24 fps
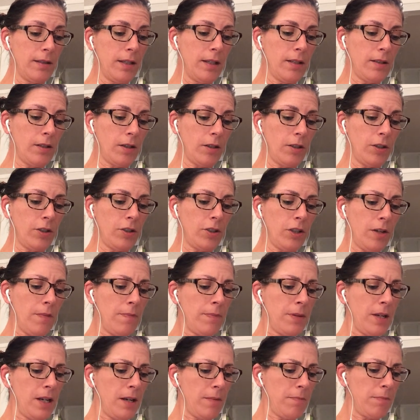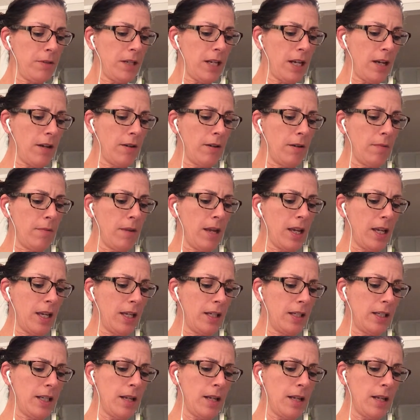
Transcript: He started jumping up and down and making